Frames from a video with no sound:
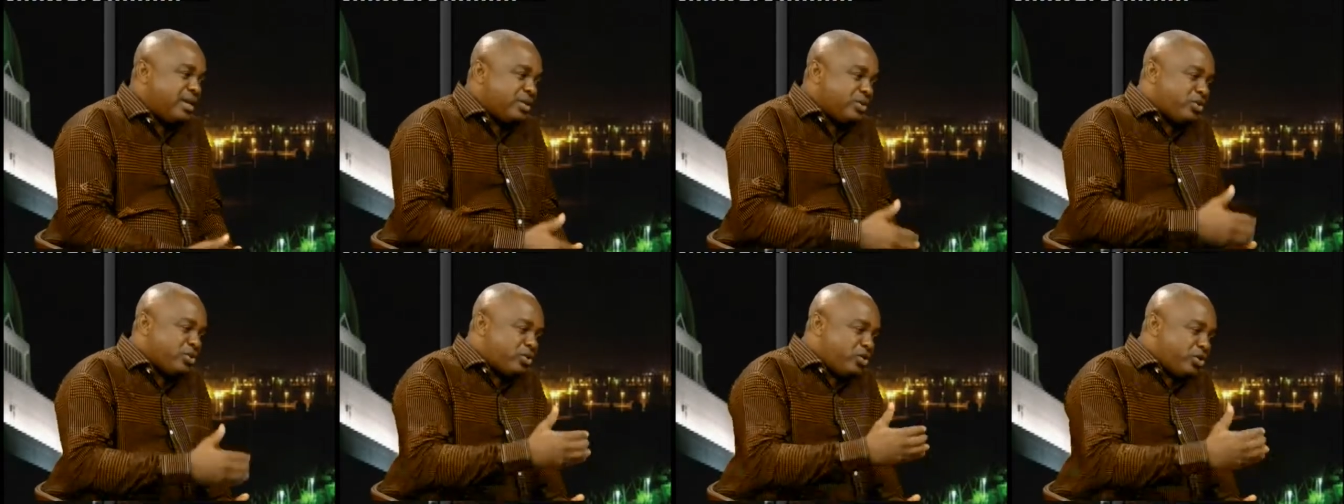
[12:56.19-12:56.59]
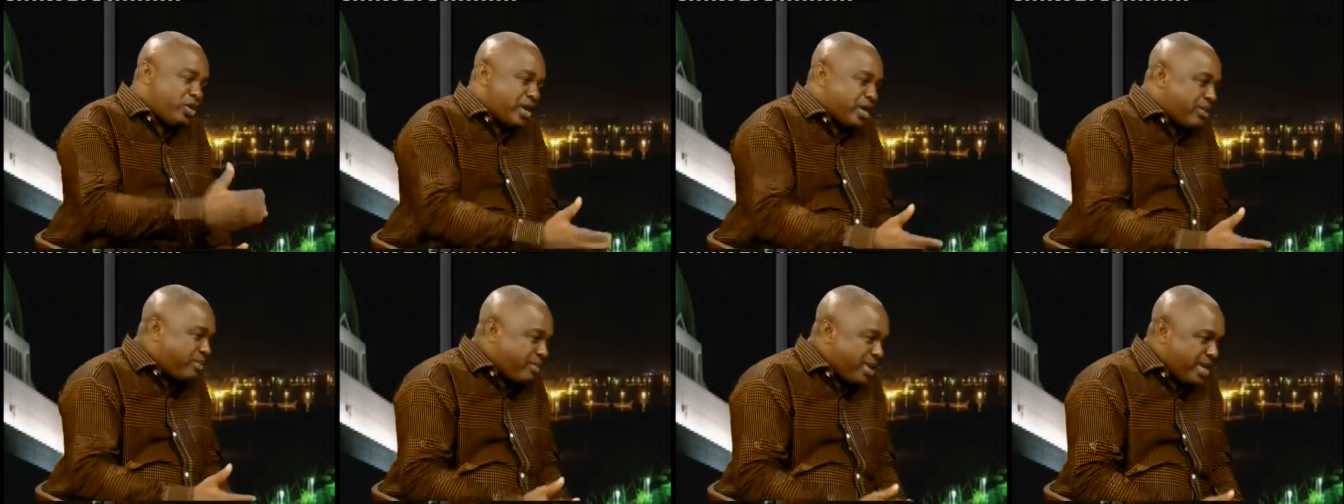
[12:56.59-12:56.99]
to
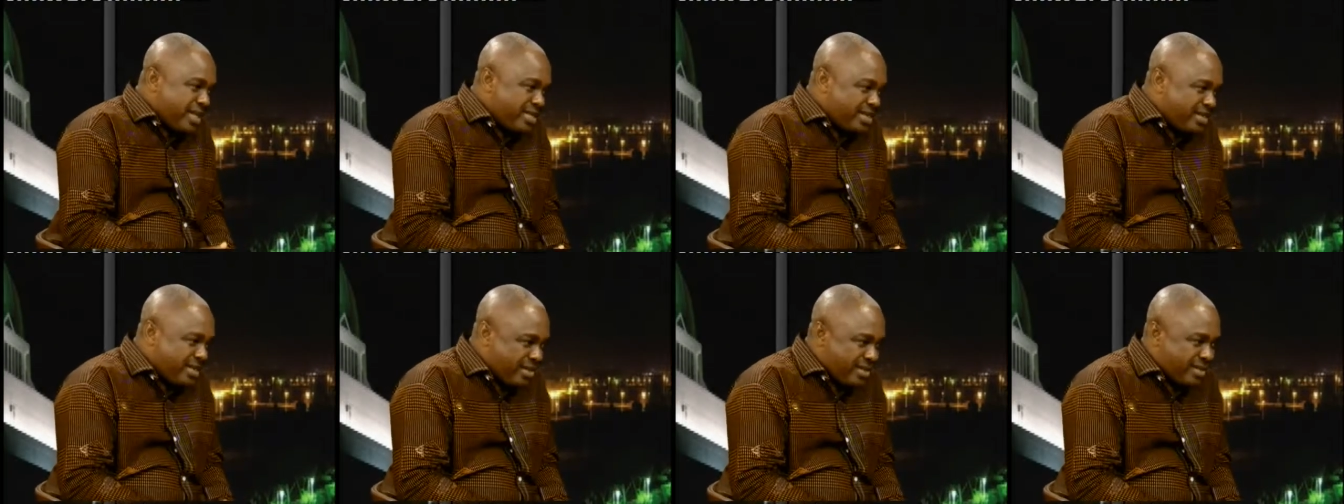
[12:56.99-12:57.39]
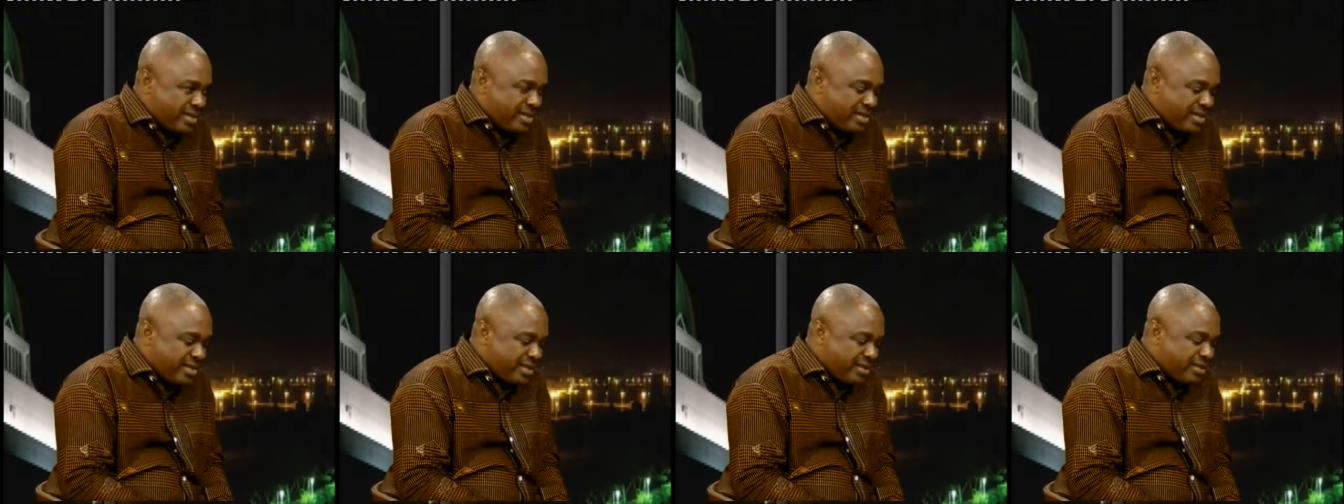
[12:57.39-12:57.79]
checkmate
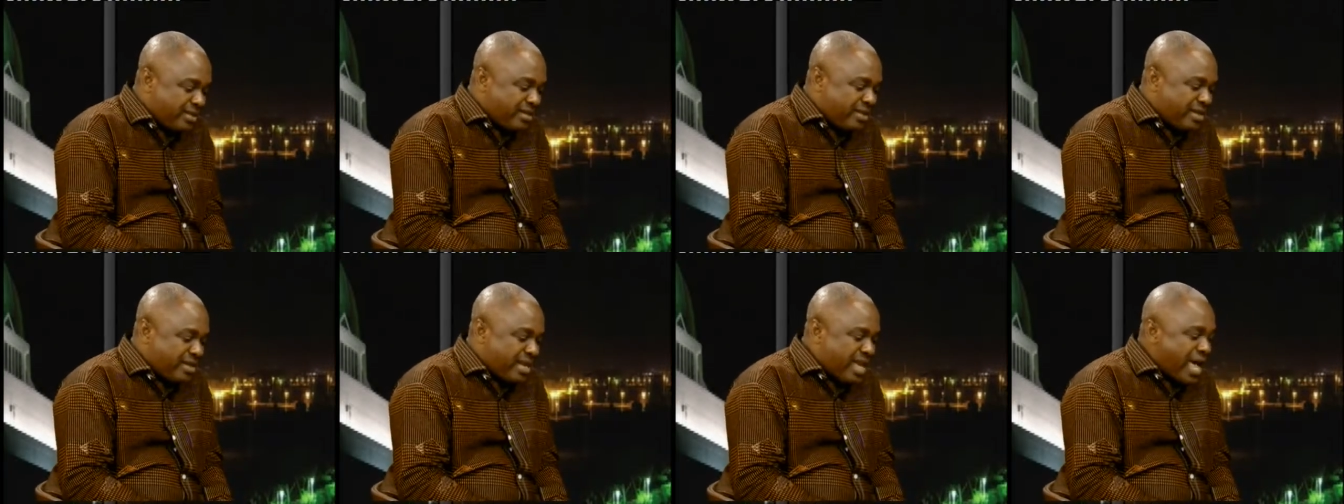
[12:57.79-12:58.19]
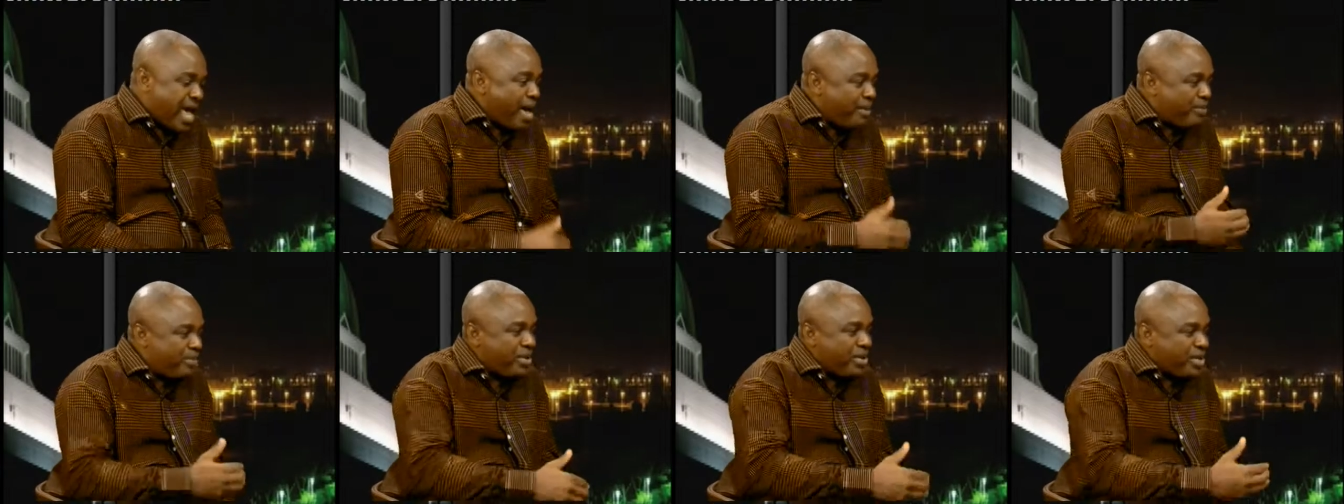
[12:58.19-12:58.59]
this
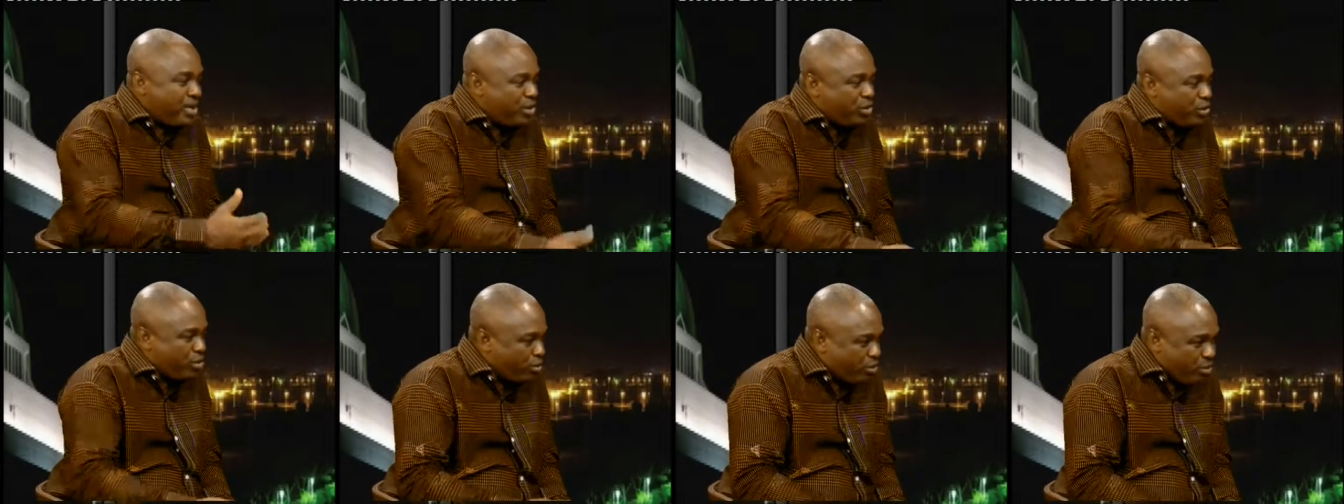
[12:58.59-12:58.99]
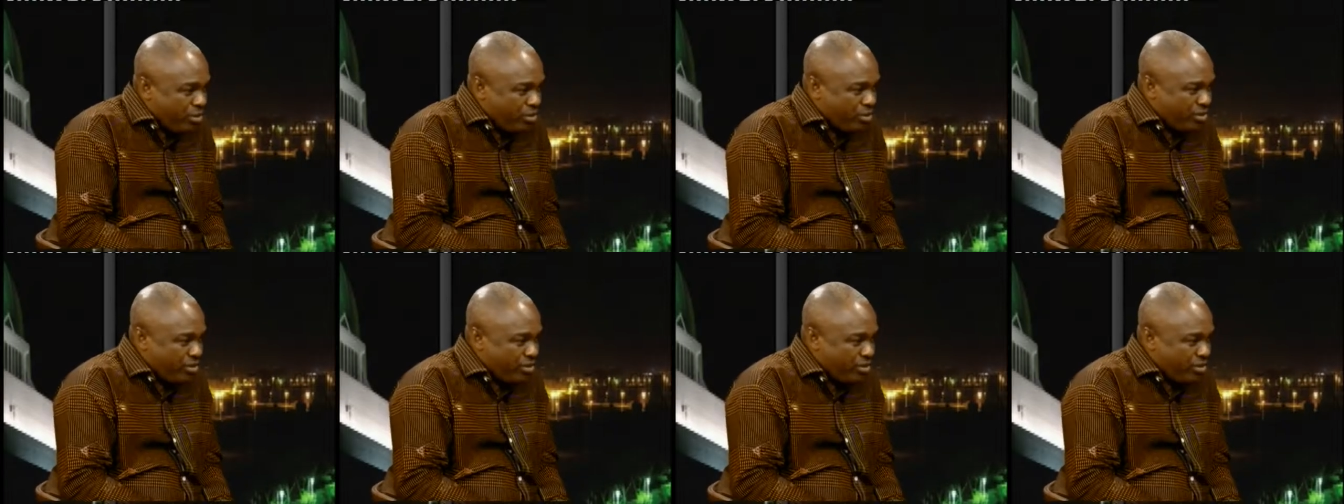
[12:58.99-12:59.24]
ab initio,